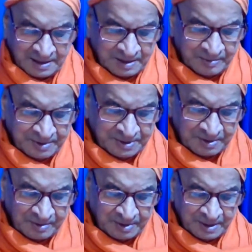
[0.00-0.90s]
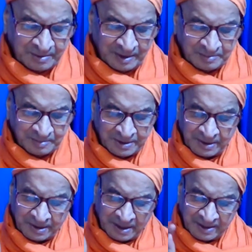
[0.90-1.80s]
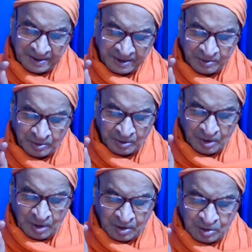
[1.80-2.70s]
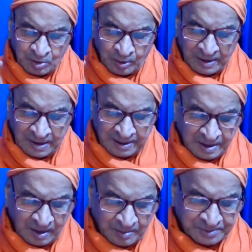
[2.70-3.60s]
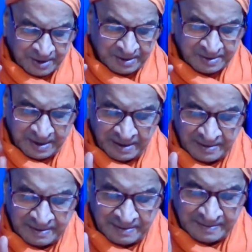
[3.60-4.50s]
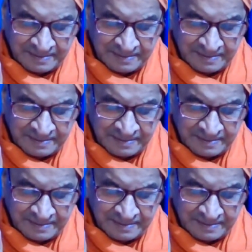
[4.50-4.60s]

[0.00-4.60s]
And the vision of the Divine Mother continued, though a little obstructed,